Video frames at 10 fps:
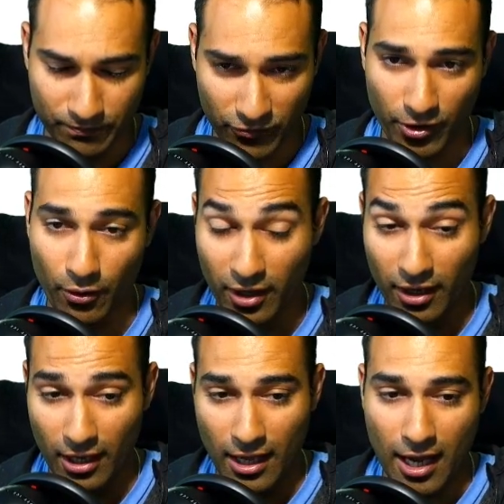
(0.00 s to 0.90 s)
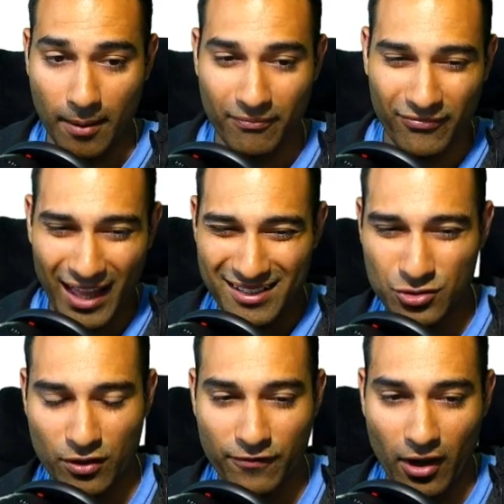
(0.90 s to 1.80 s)
So um, that sort
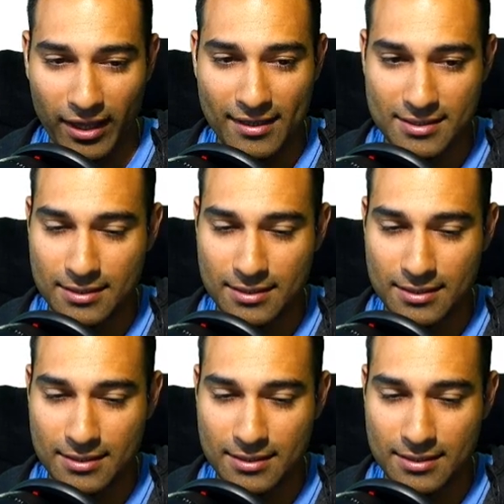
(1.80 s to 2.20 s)
of, I guess.